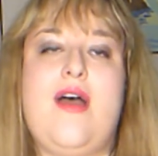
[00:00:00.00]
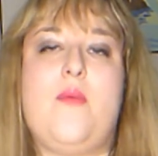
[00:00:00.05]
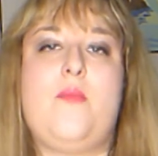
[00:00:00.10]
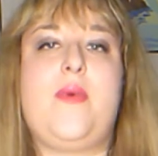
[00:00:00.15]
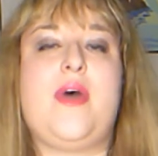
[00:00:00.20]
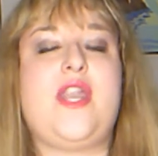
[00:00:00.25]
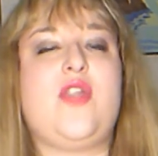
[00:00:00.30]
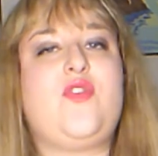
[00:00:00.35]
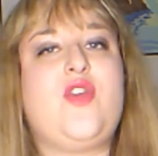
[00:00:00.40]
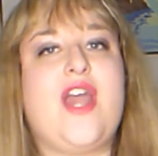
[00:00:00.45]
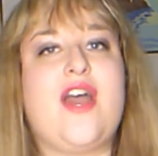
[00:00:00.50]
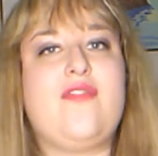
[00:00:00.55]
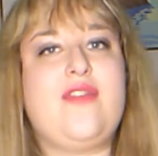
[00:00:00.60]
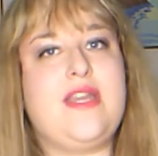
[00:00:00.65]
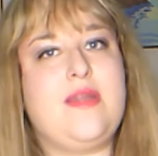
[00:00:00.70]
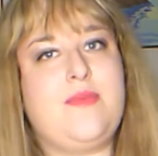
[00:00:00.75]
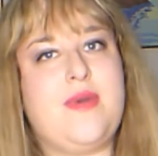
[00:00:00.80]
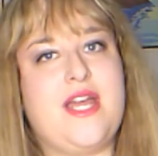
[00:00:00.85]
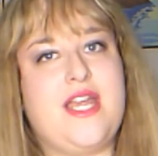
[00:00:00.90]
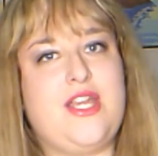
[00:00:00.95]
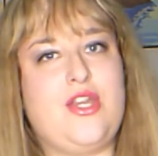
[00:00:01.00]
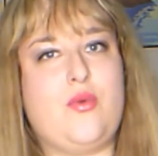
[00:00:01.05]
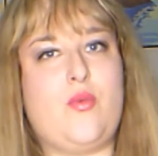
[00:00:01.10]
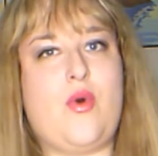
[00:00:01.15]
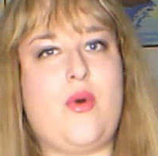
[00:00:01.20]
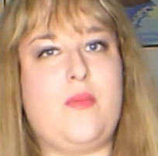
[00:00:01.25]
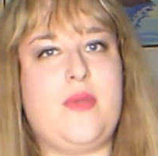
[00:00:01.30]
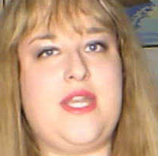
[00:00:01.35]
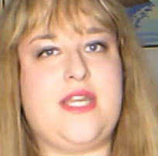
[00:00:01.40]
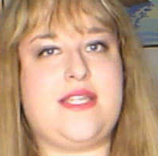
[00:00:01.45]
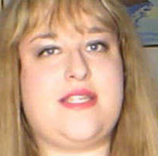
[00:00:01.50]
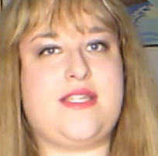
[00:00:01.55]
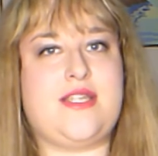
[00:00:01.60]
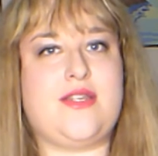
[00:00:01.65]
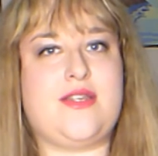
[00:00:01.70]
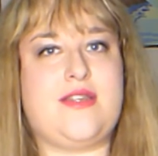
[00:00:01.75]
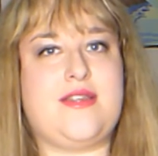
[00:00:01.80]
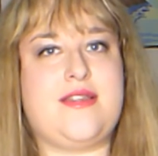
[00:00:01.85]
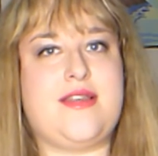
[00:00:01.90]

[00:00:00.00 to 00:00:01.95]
But if you have anybody you want me to,